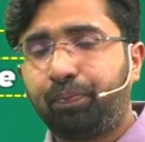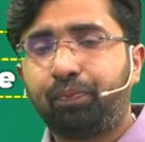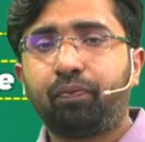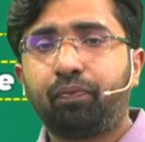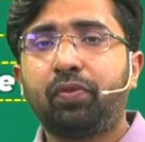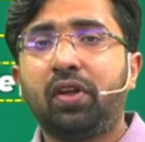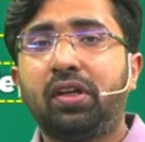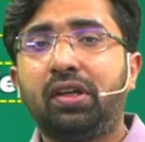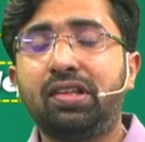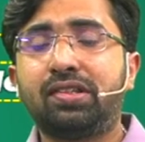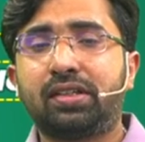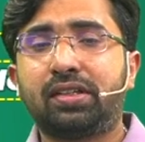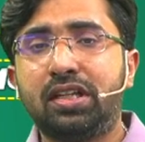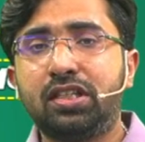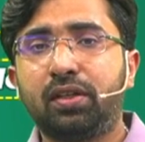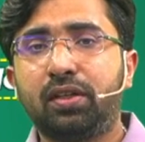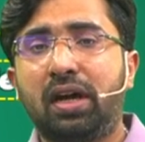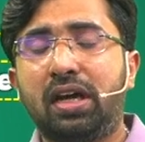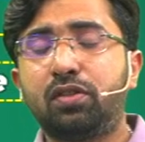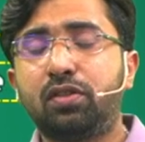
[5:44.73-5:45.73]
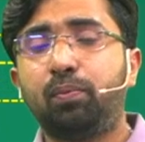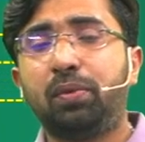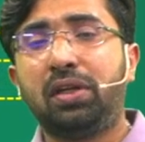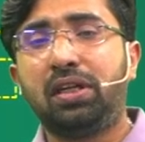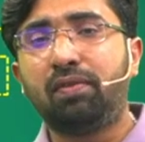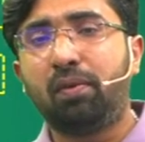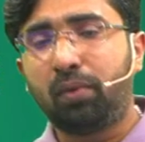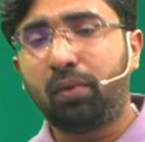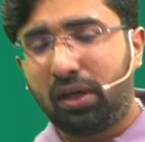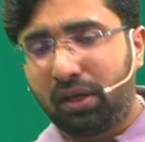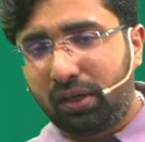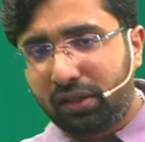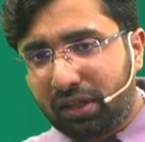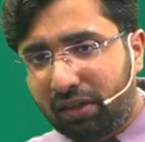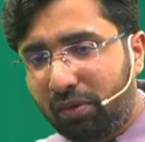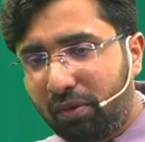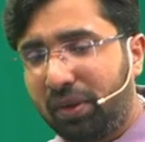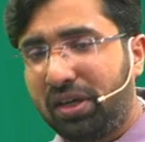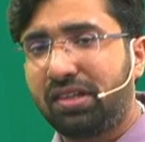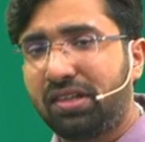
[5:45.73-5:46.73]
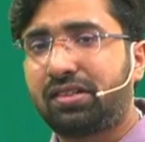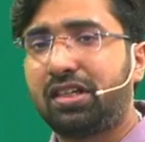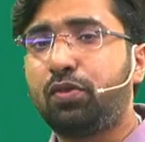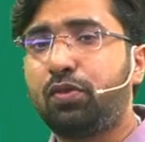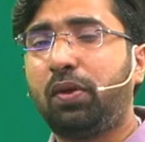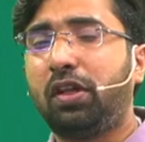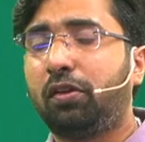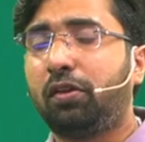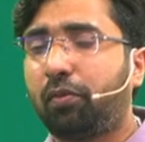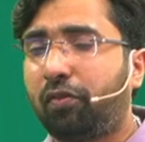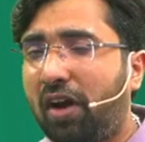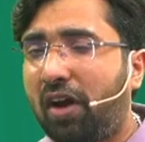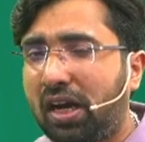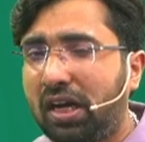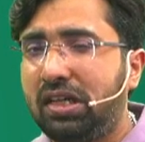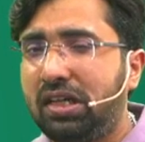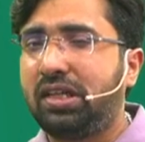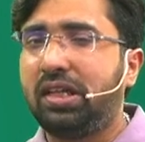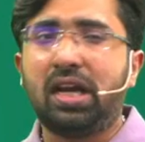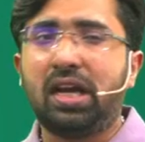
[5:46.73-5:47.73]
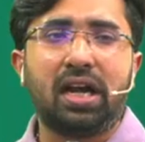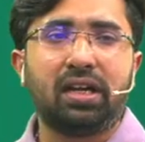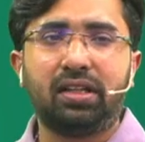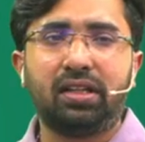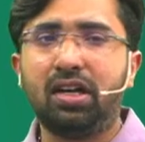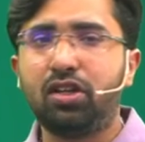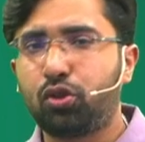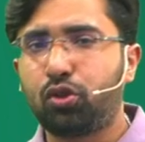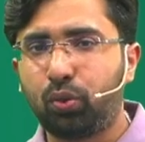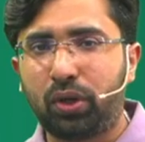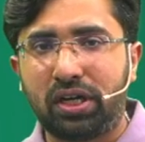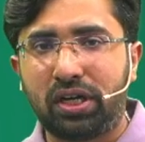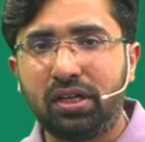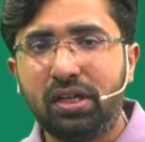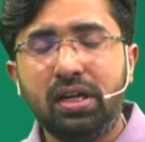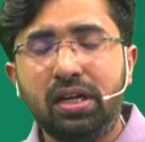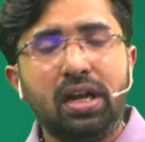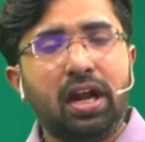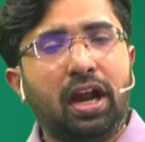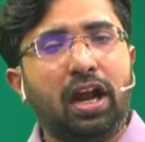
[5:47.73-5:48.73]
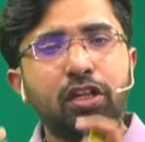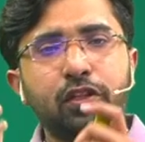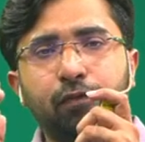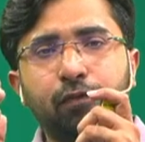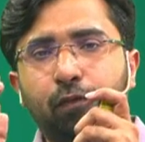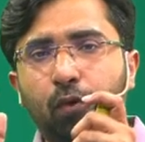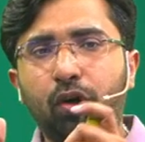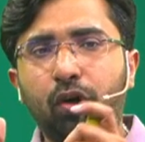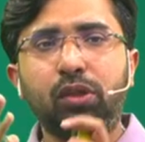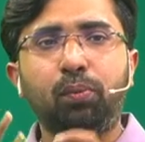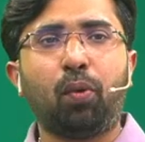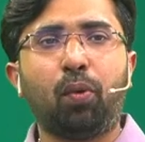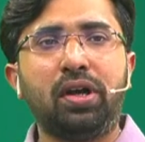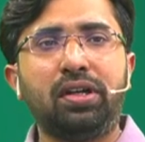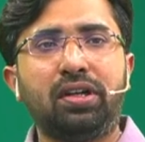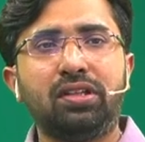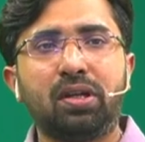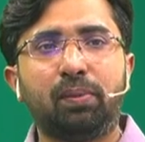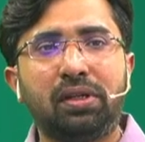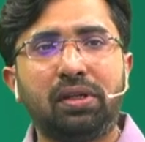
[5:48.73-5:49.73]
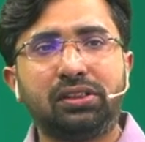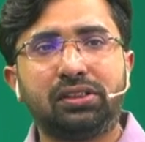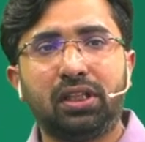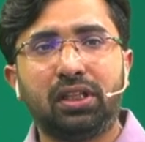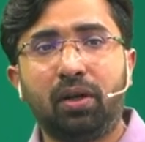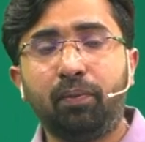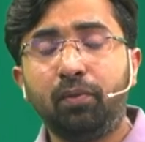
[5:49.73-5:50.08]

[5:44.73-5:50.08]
distance, guys, minimum, there will be distance between the faculty and the student. Guys, fourth point is, Aman sir,